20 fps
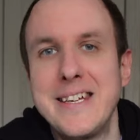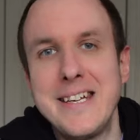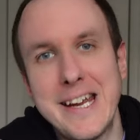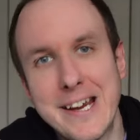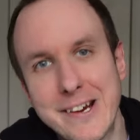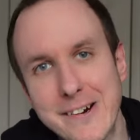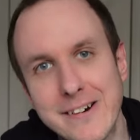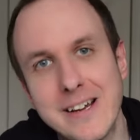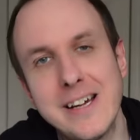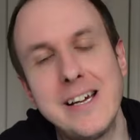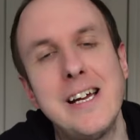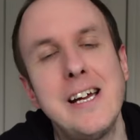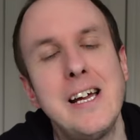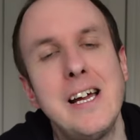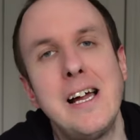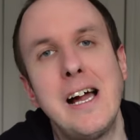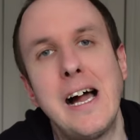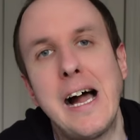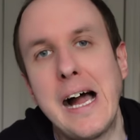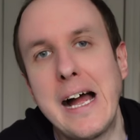near it,
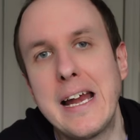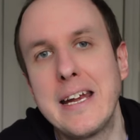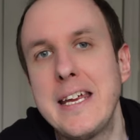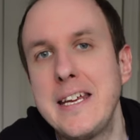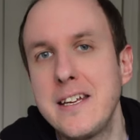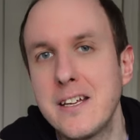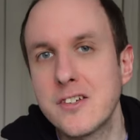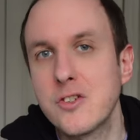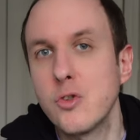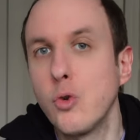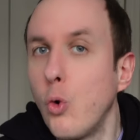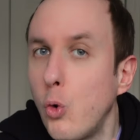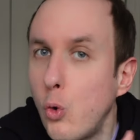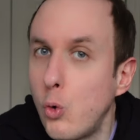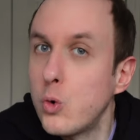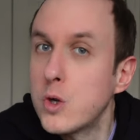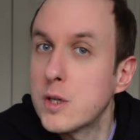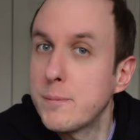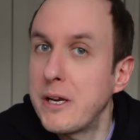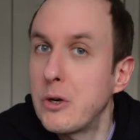and he doesn't
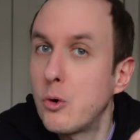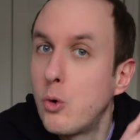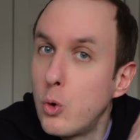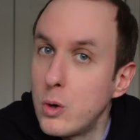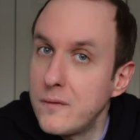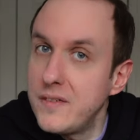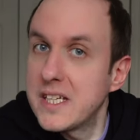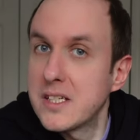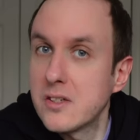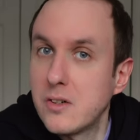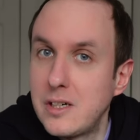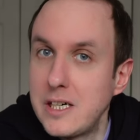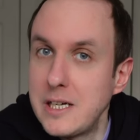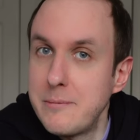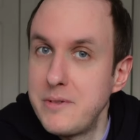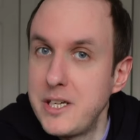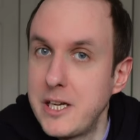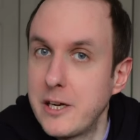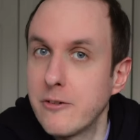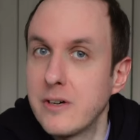all spend all of his
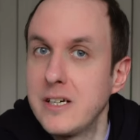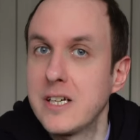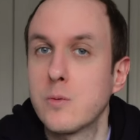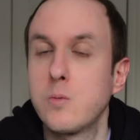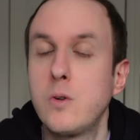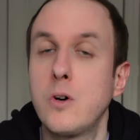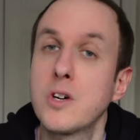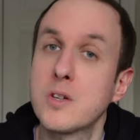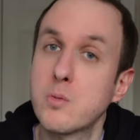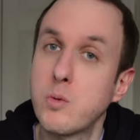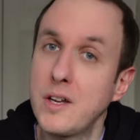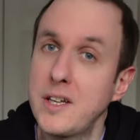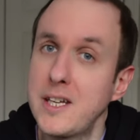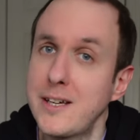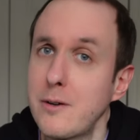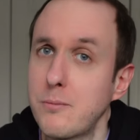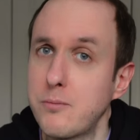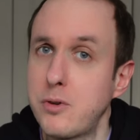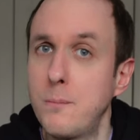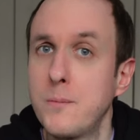time near it as well. Because one of the
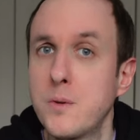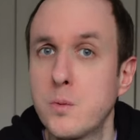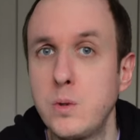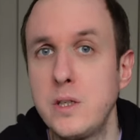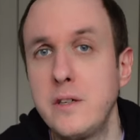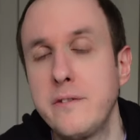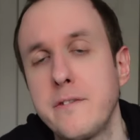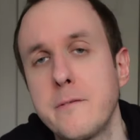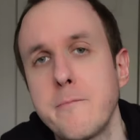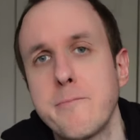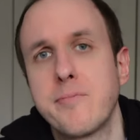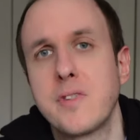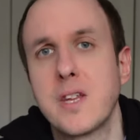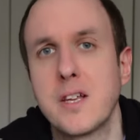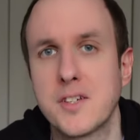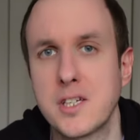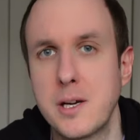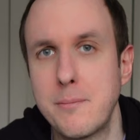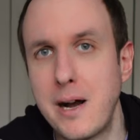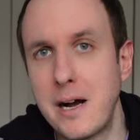other problems with
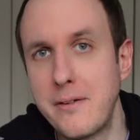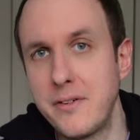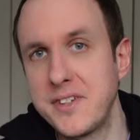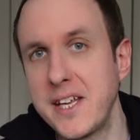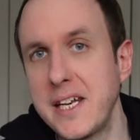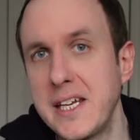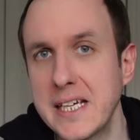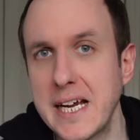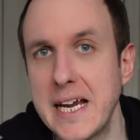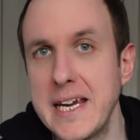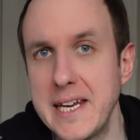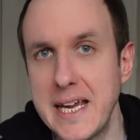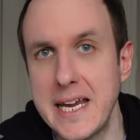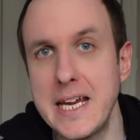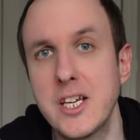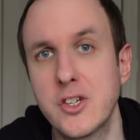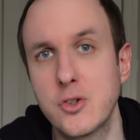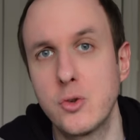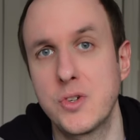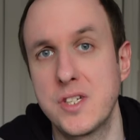some other dedicated
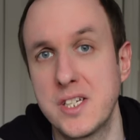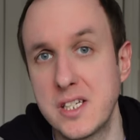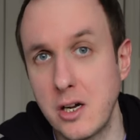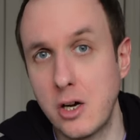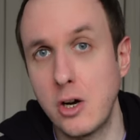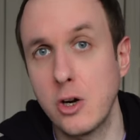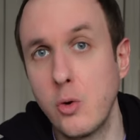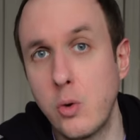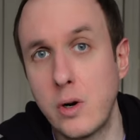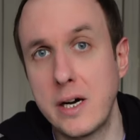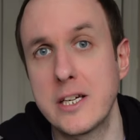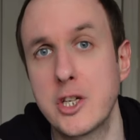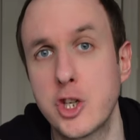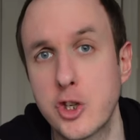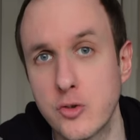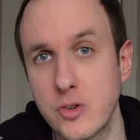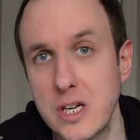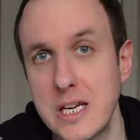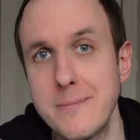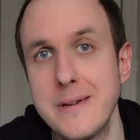heat sources that are quite
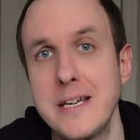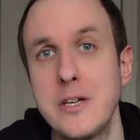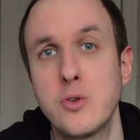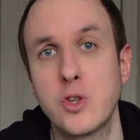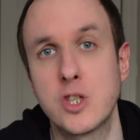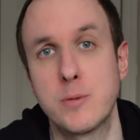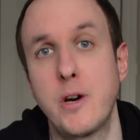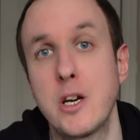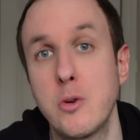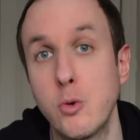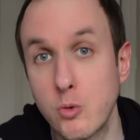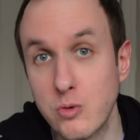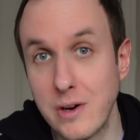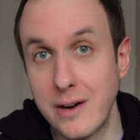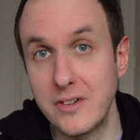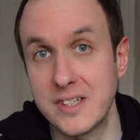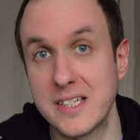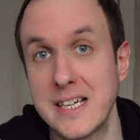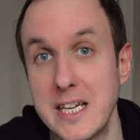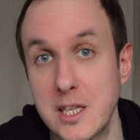extreme is your spider will
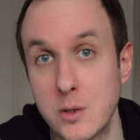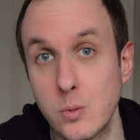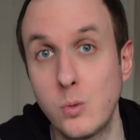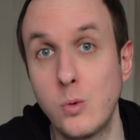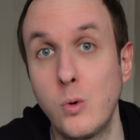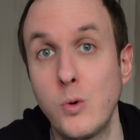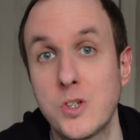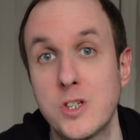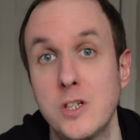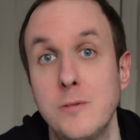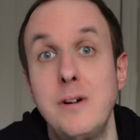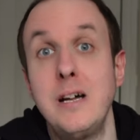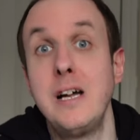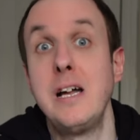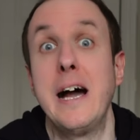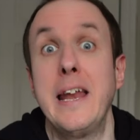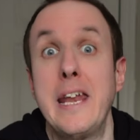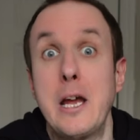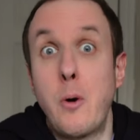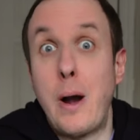gravitate towards them,
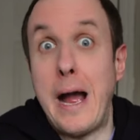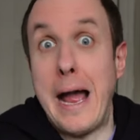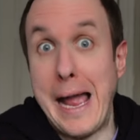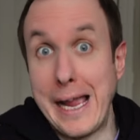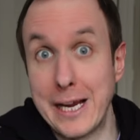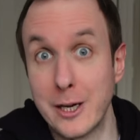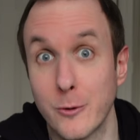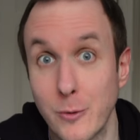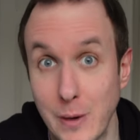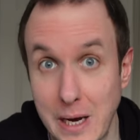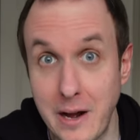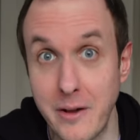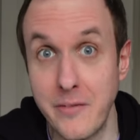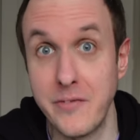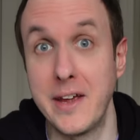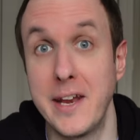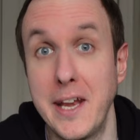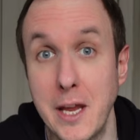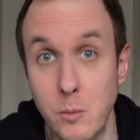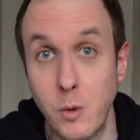they'll hang around
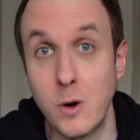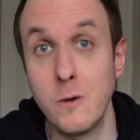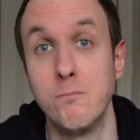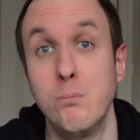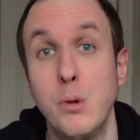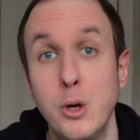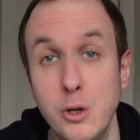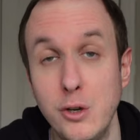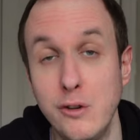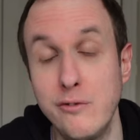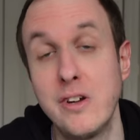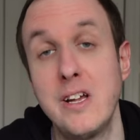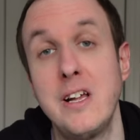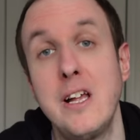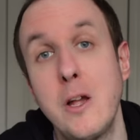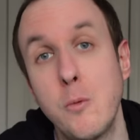there, they won't move.